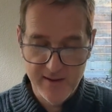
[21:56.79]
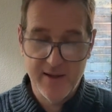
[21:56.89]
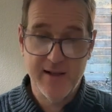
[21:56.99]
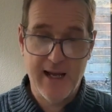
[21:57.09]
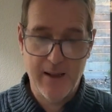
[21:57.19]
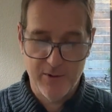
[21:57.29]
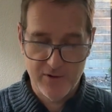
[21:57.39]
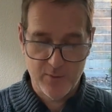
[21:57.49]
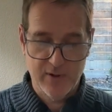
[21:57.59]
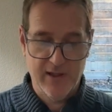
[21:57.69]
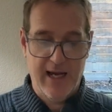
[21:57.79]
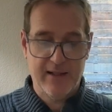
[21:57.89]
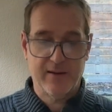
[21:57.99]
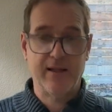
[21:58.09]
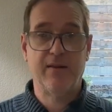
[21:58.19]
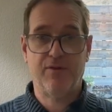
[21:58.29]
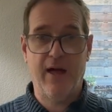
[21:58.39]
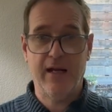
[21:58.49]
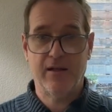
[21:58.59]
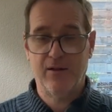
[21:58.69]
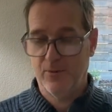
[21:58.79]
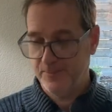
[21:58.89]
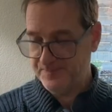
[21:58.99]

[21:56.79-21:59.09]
The neighbors would likely thank you.